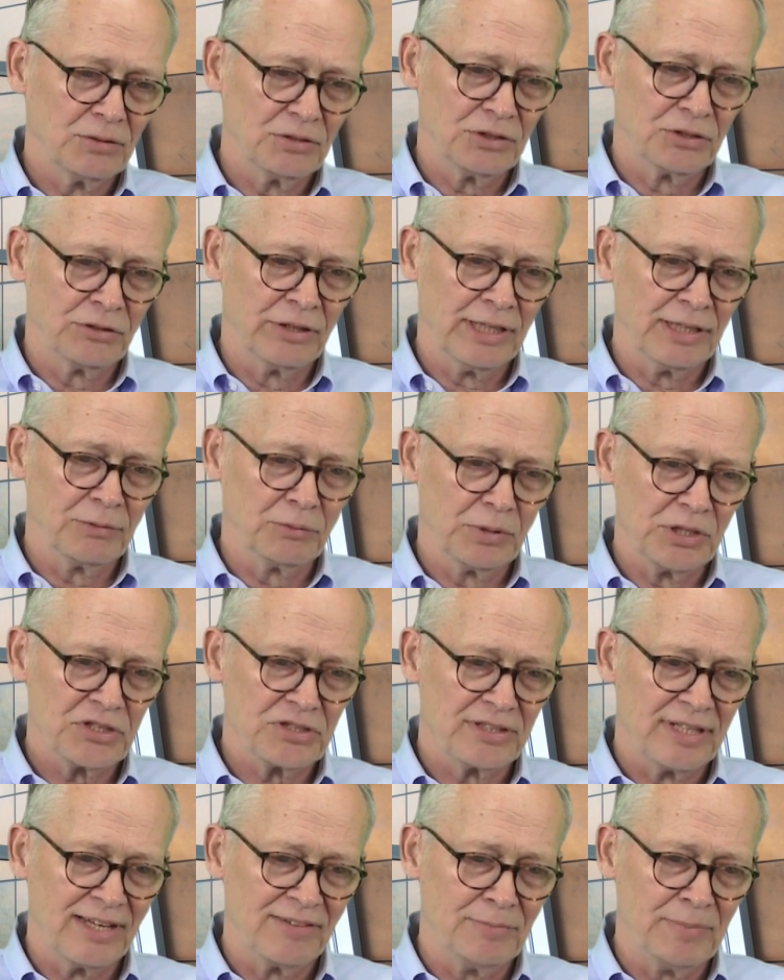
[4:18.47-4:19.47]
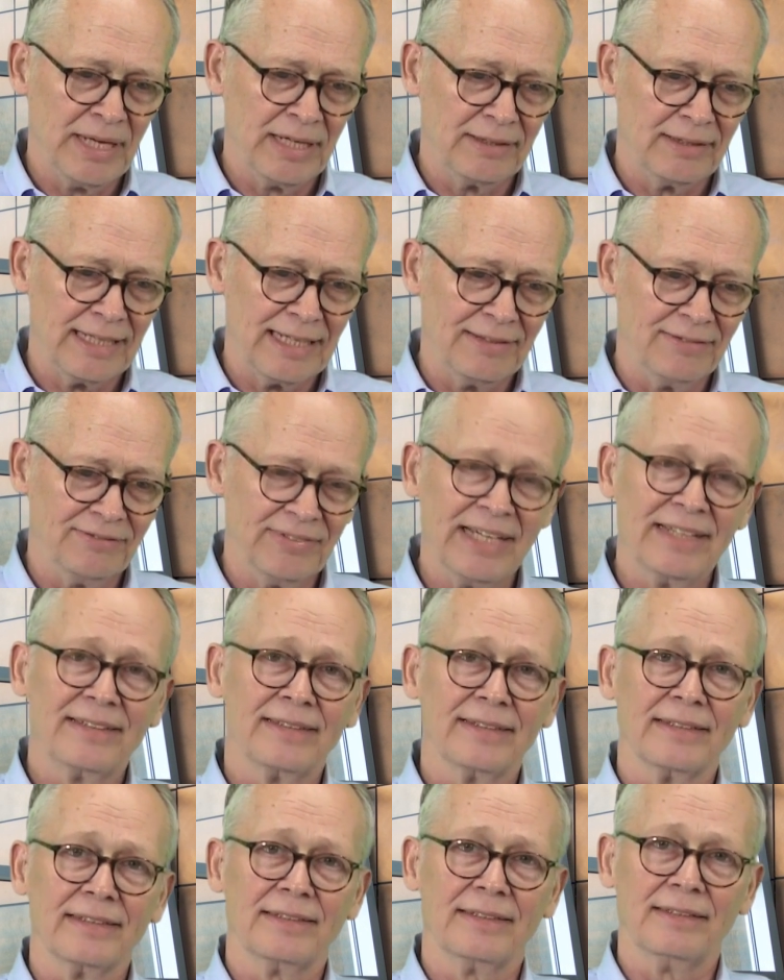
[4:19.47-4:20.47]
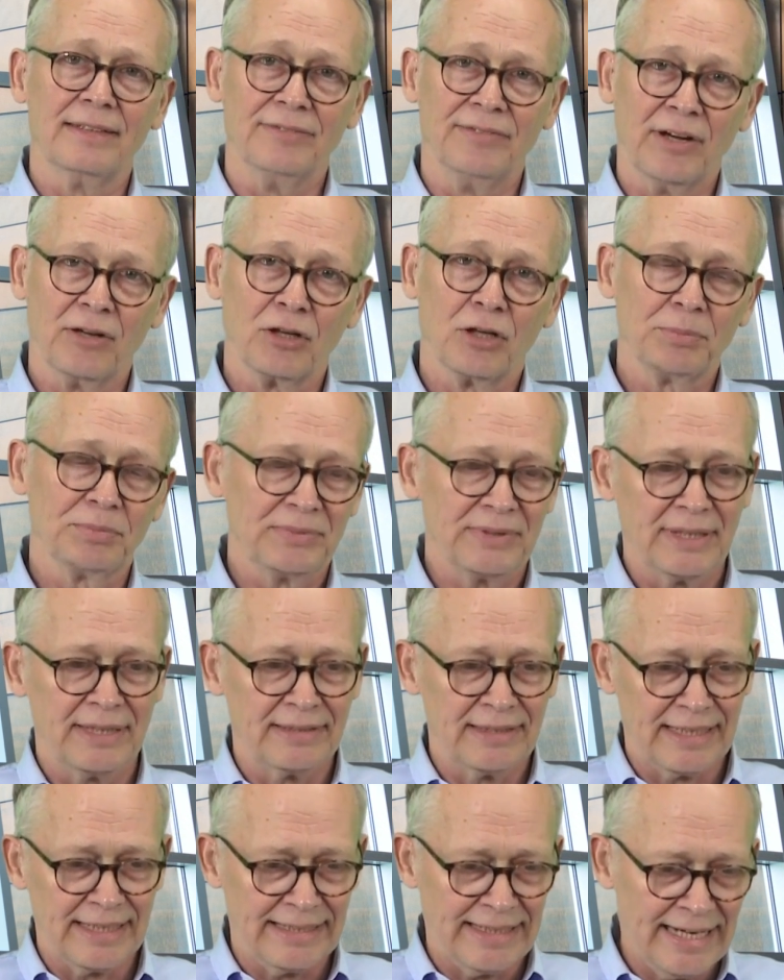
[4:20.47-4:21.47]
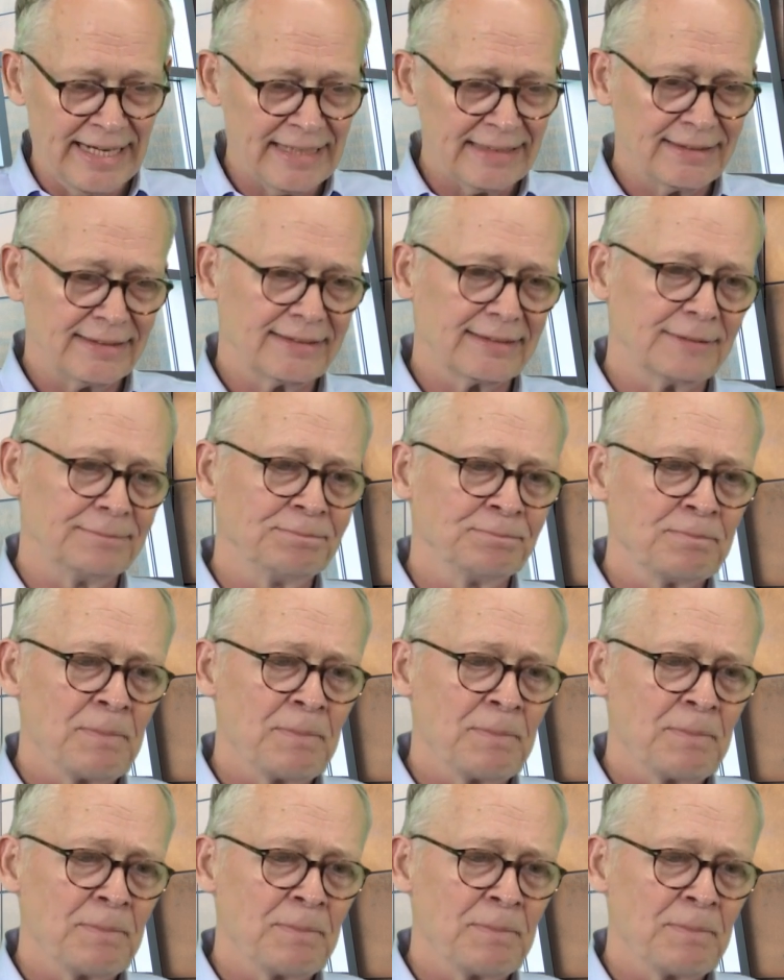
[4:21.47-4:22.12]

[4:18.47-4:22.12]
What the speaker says: during which they've been invented, developed, and enhanced.